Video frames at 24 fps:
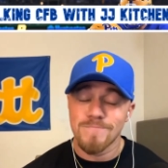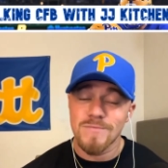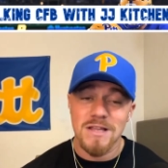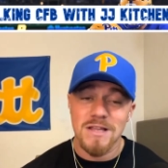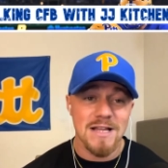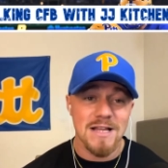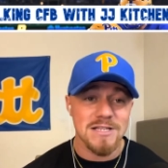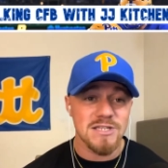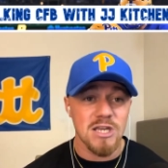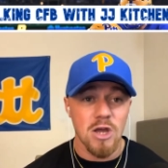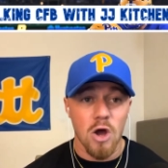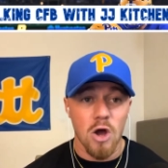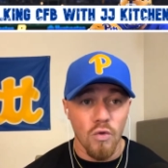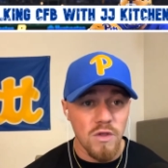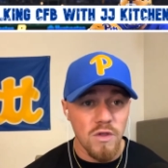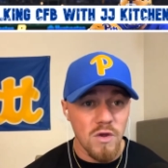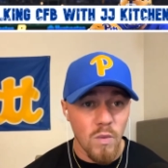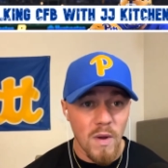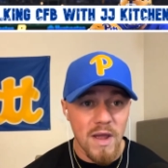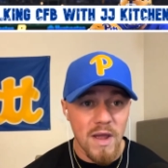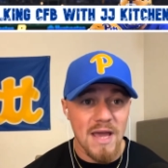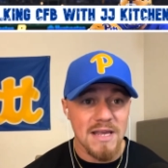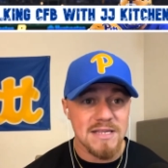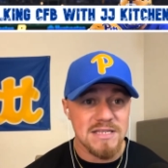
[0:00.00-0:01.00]
That's the only
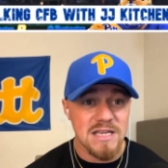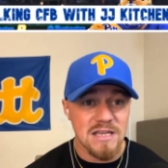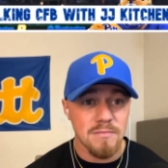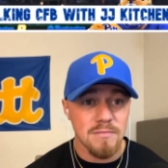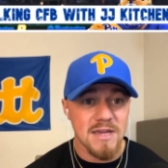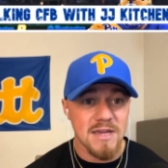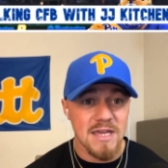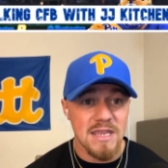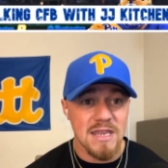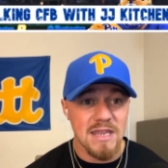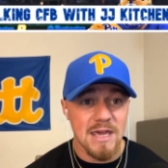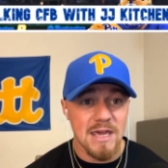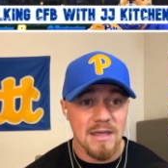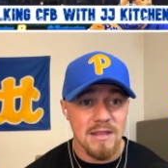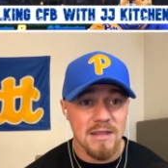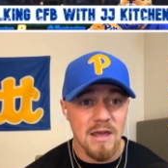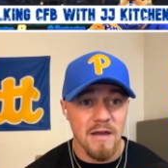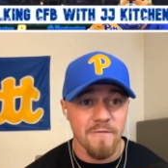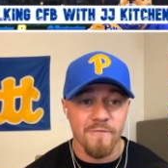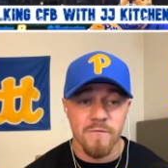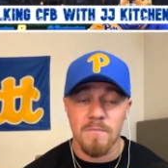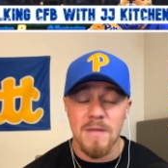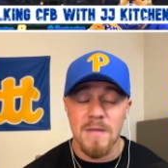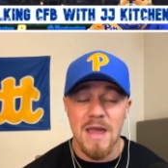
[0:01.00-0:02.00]
way I see them getting in.
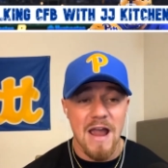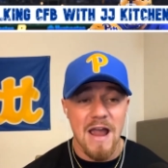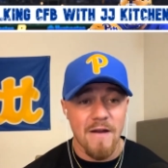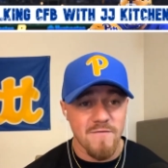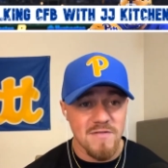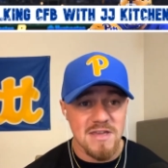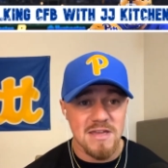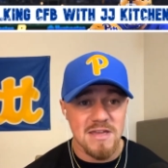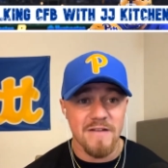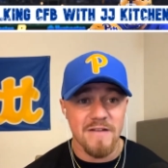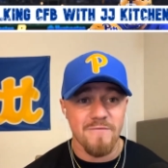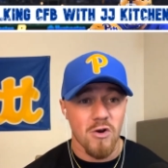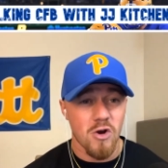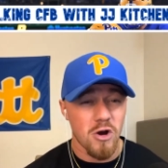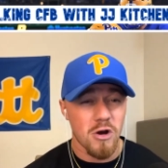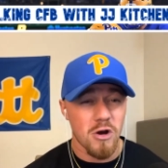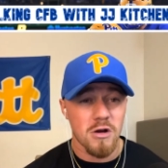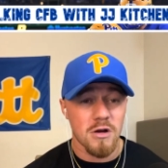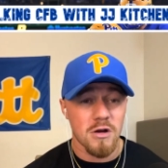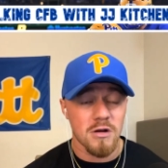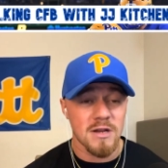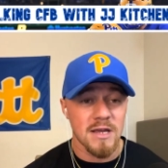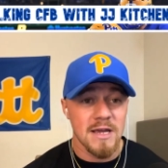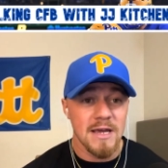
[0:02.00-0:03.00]
And from everything I've
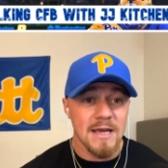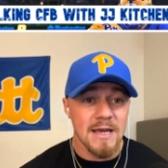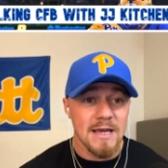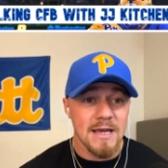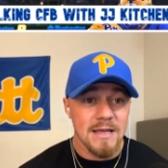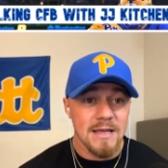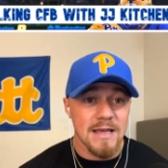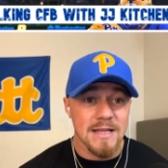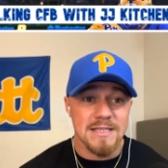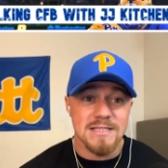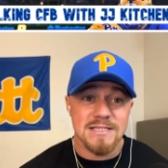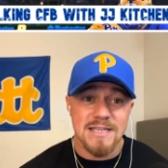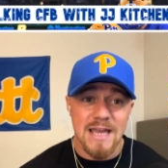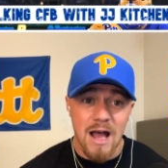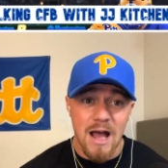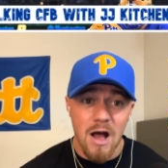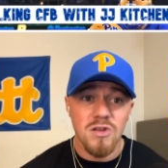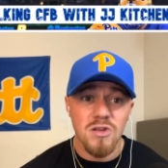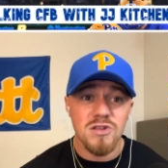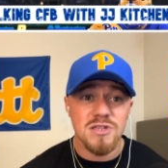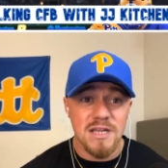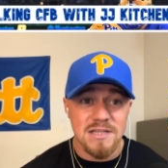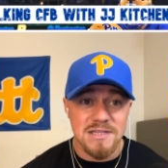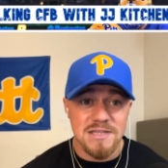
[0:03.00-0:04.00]
heard, it
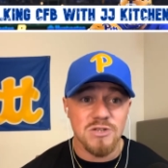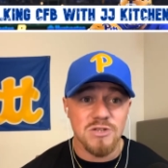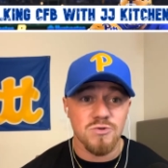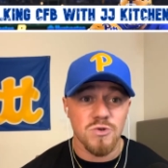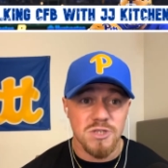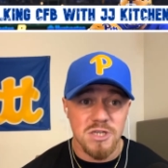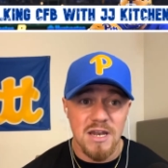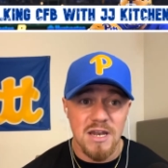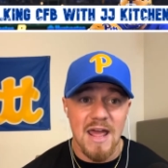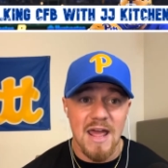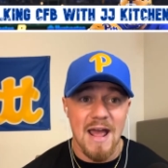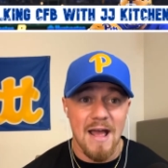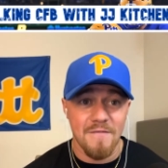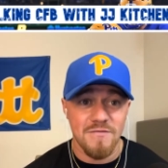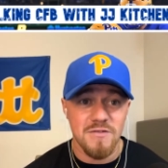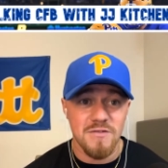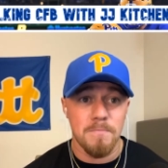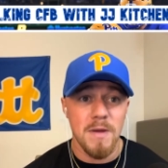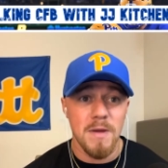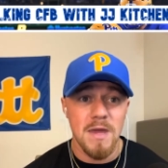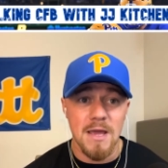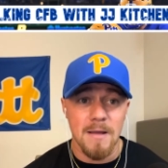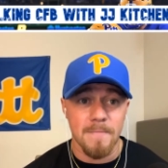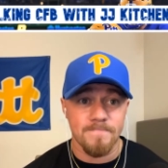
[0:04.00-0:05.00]
sounds like that's what's going to have to
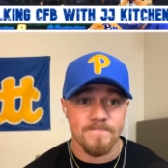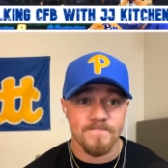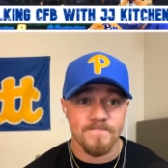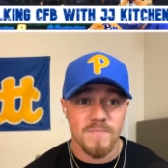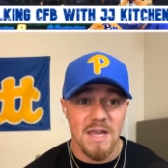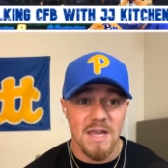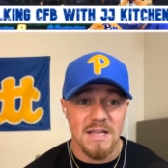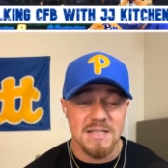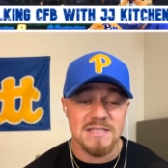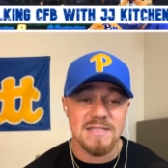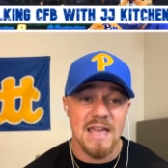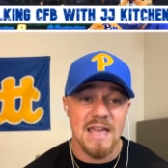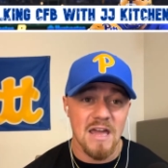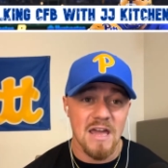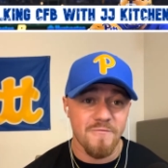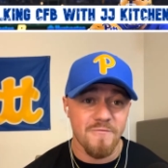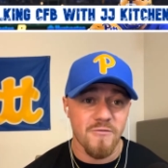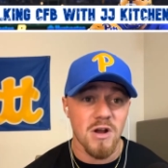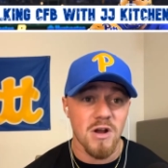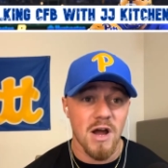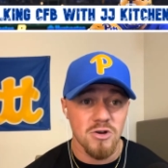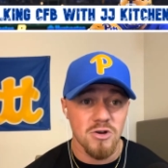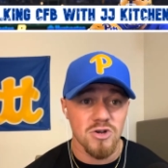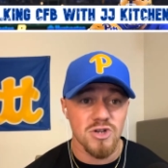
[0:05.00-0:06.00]
be. And Stanford
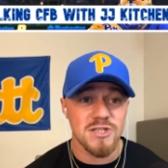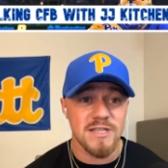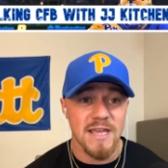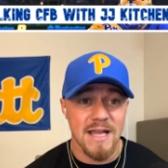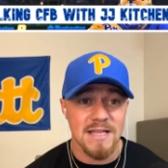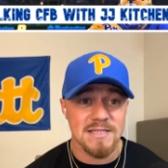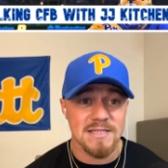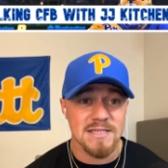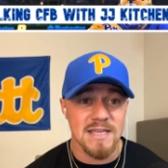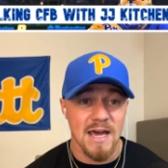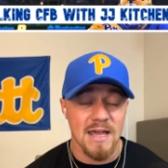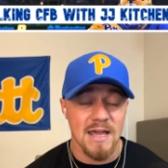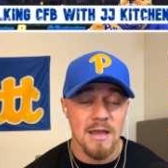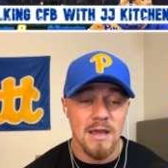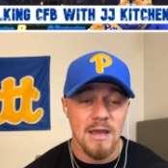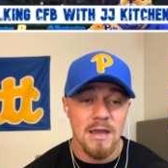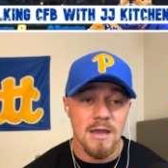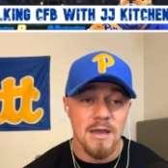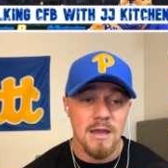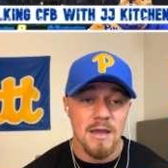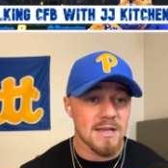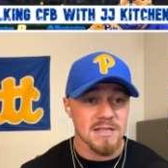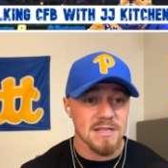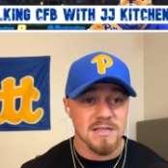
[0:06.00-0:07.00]
understands that
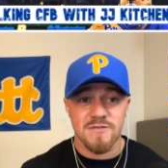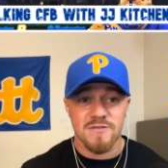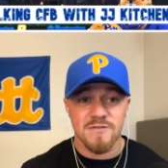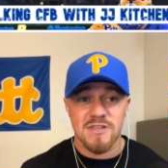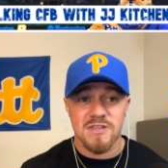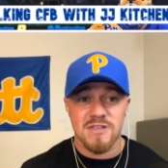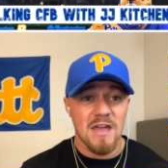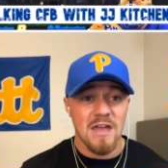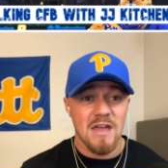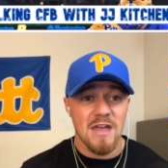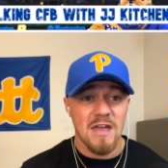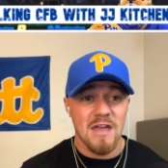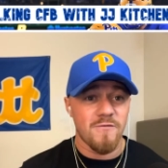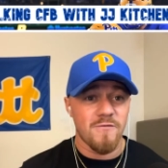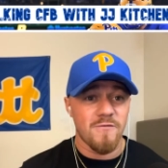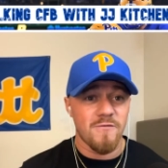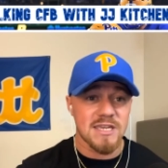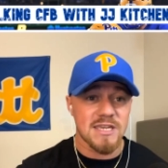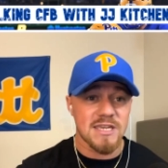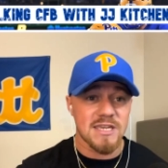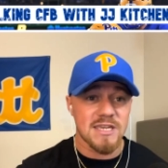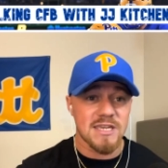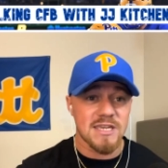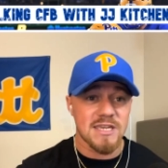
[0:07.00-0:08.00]
because if Stanford doesn't
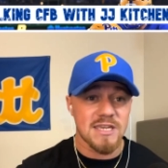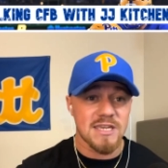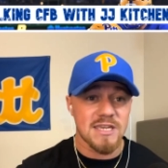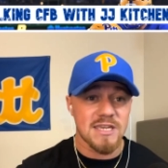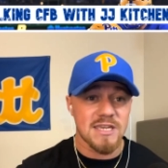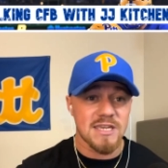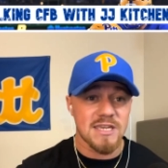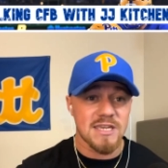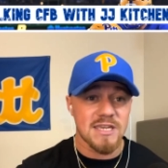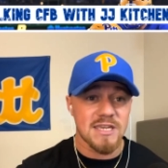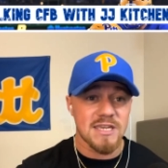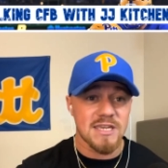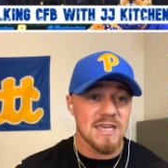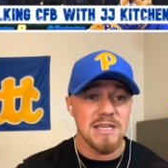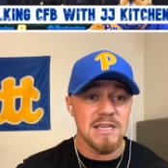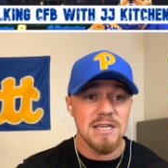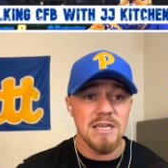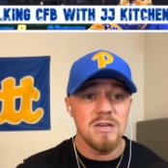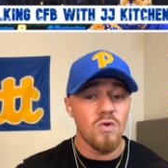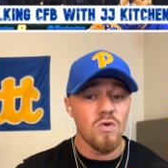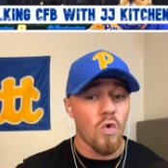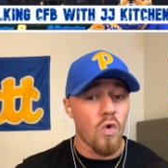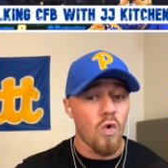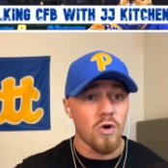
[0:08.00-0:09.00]
get into the
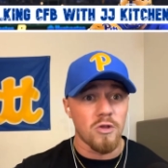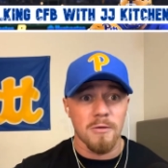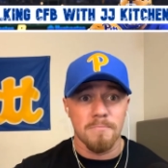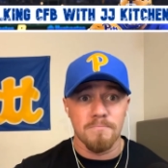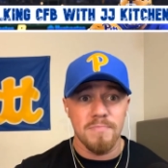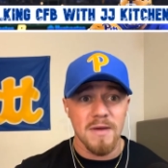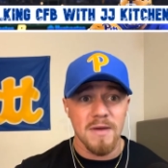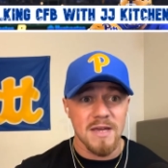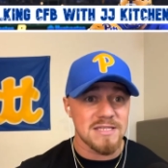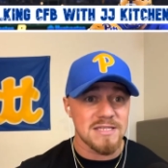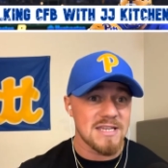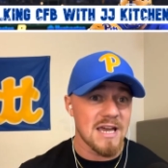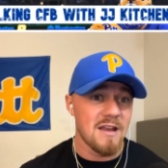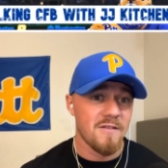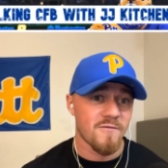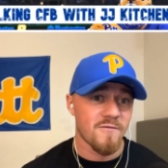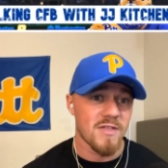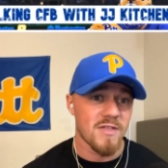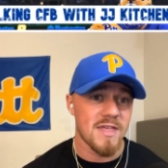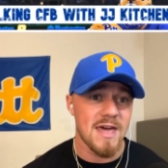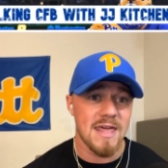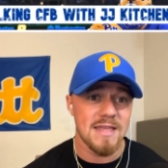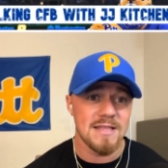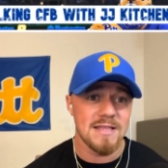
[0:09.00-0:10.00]
ACC or the Big Ten for
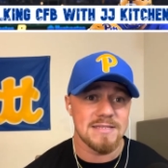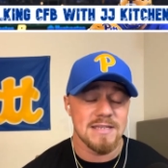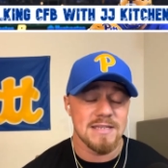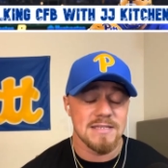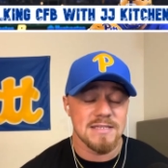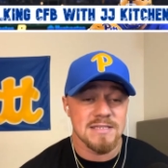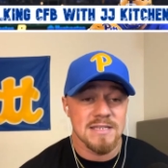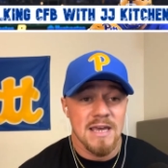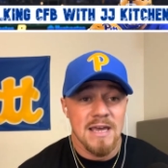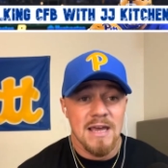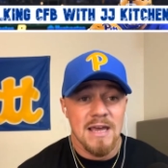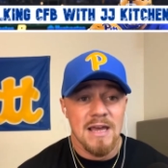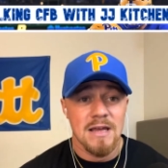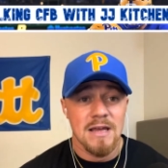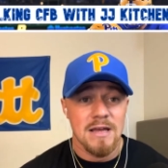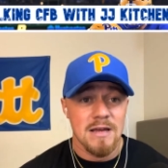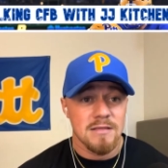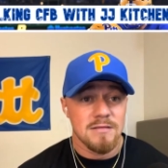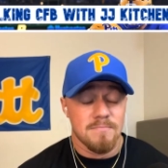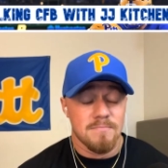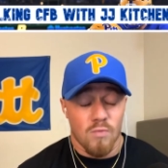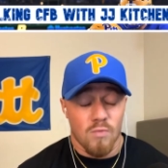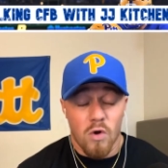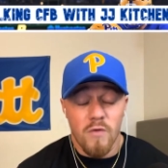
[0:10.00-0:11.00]
that instance,
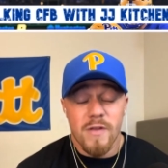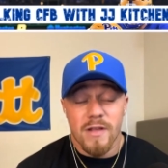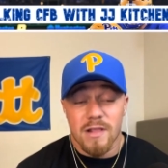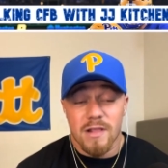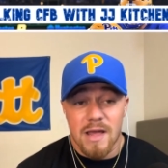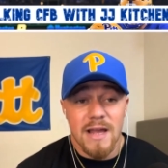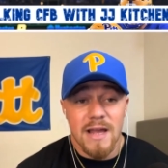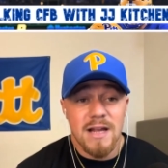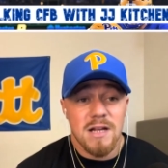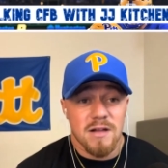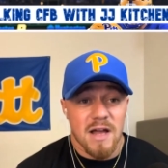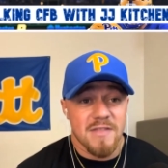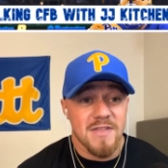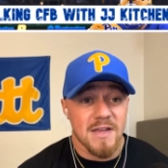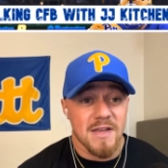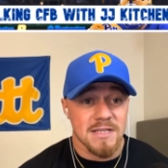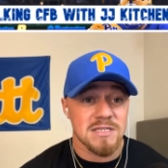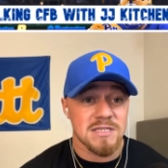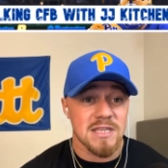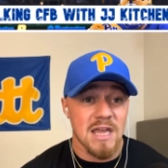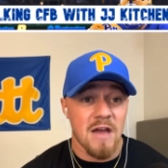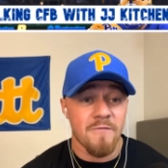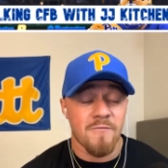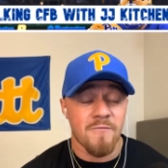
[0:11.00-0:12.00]
more than likely, I think
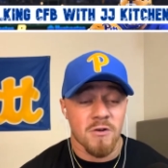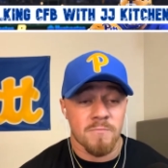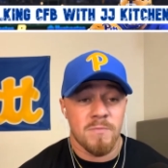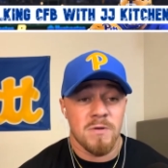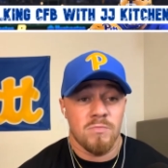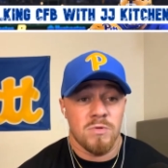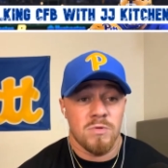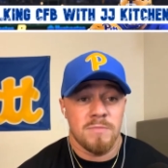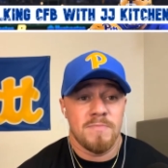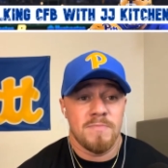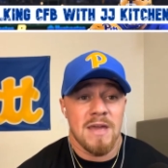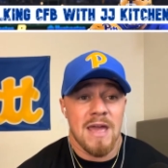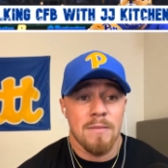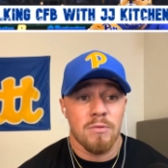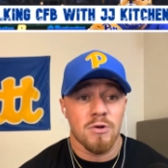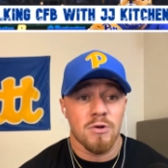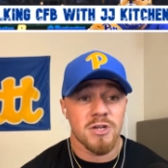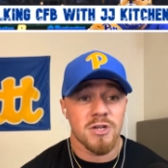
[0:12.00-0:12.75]
Stanford would be able to